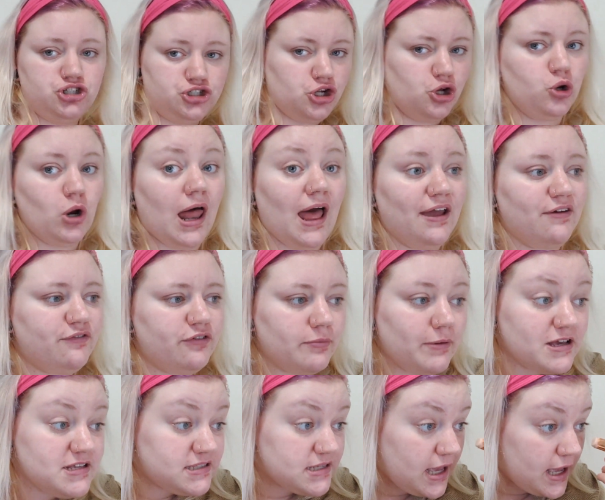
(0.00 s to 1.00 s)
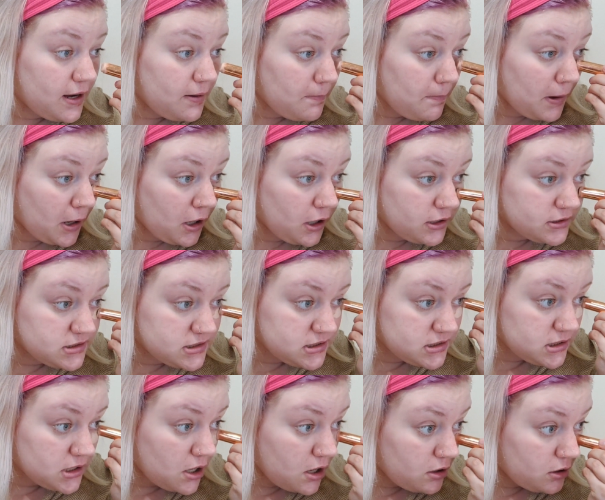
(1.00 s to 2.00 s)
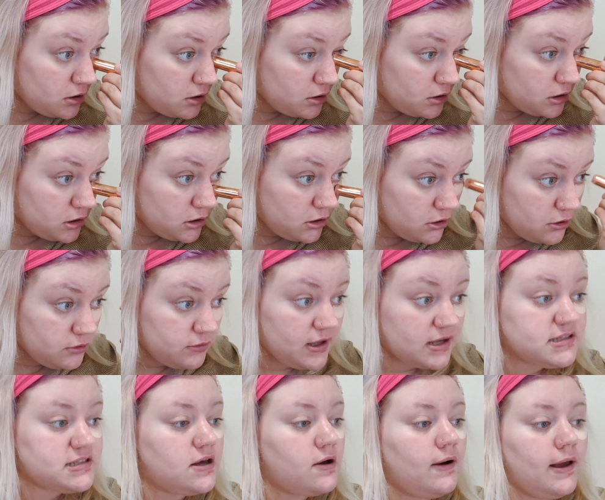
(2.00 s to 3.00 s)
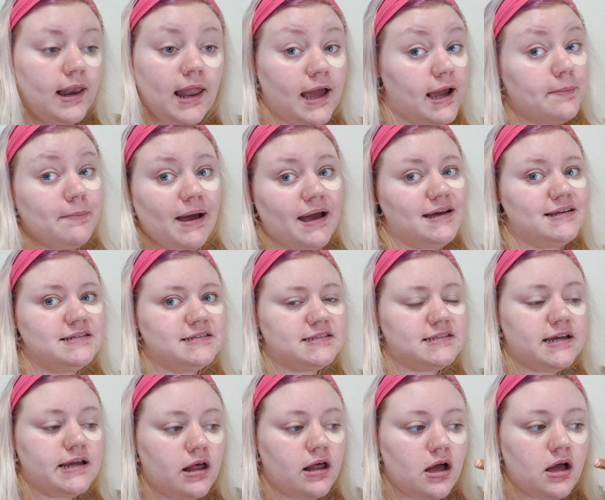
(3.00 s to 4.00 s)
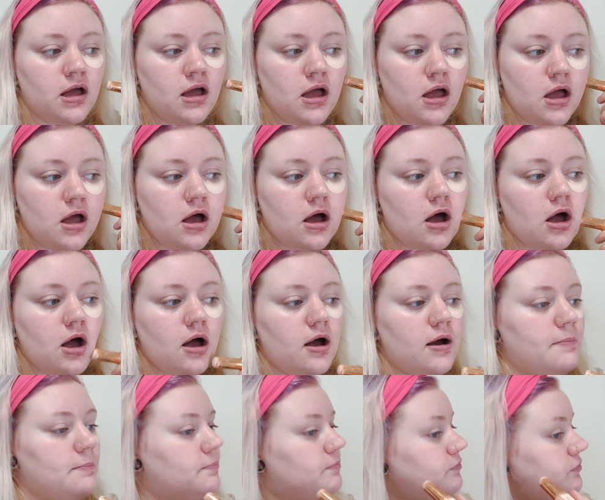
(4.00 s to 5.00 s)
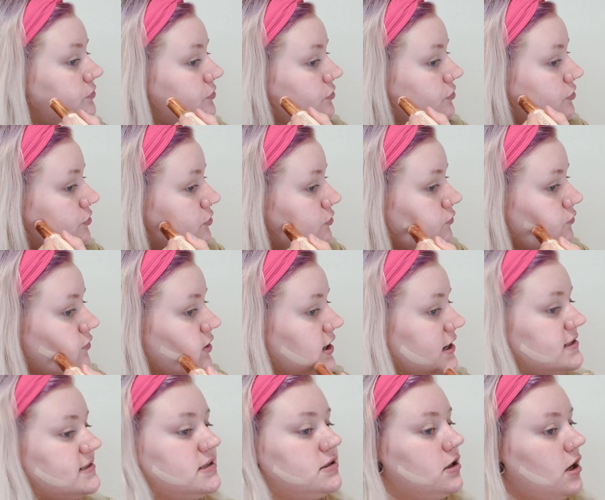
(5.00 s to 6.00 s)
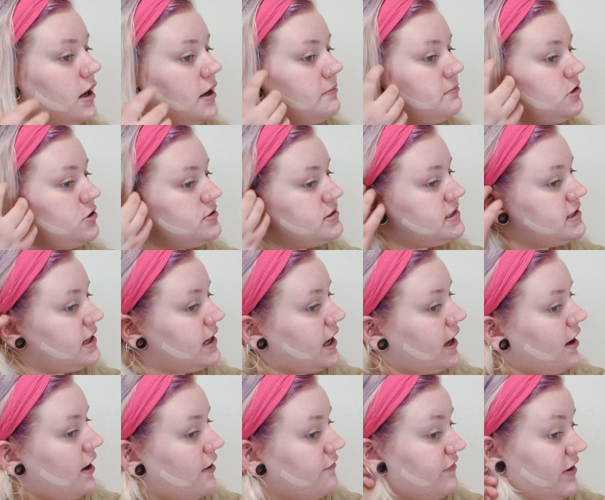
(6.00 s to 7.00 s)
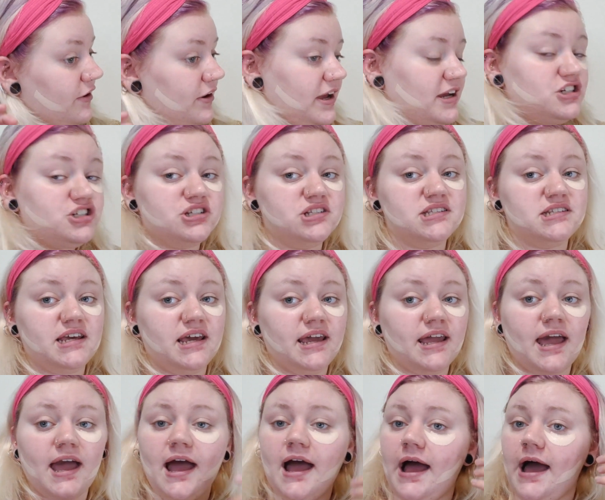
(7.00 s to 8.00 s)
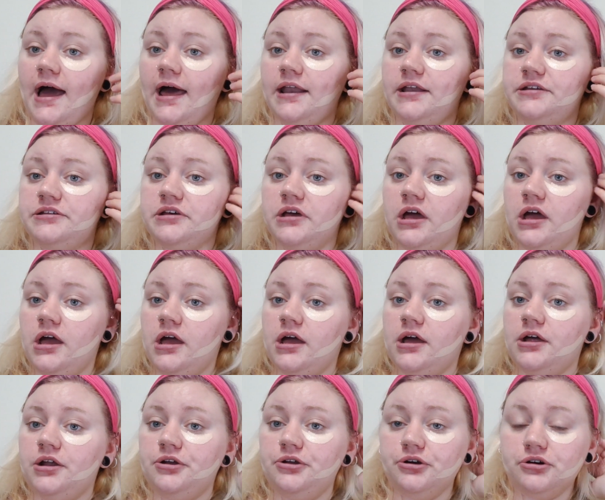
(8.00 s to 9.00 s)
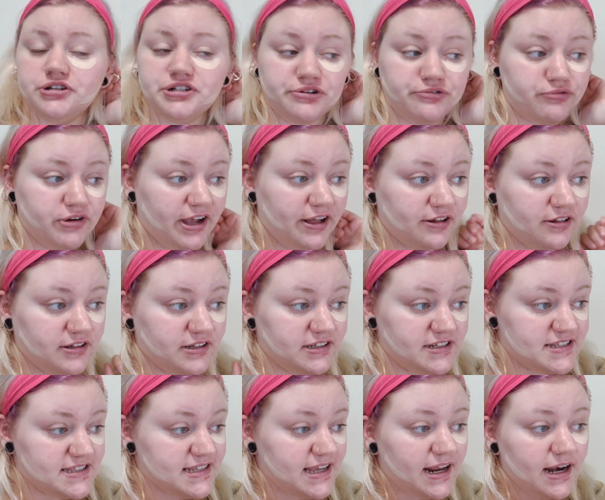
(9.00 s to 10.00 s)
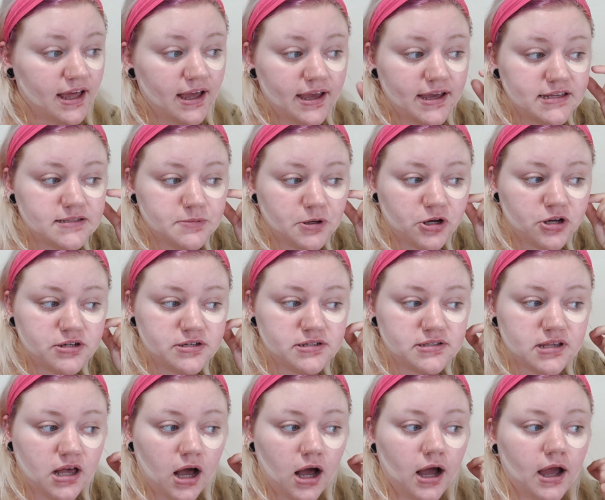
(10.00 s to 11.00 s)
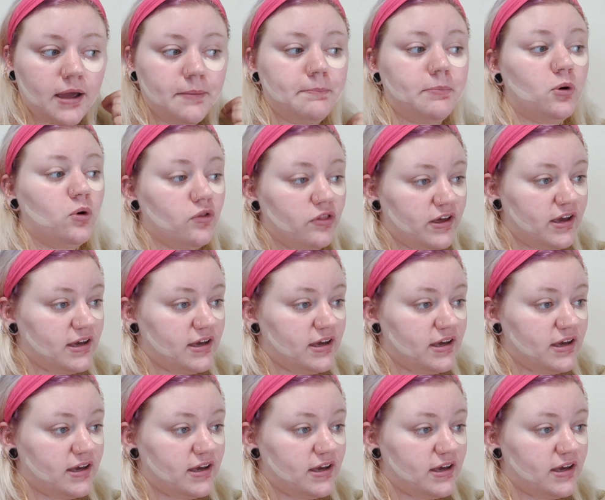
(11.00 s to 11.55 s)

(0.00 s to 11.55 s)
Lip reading: too light for my skin because, you know, that's how I like my concealer. The reason I'm using a foundation stick and not a real concealer is because I bought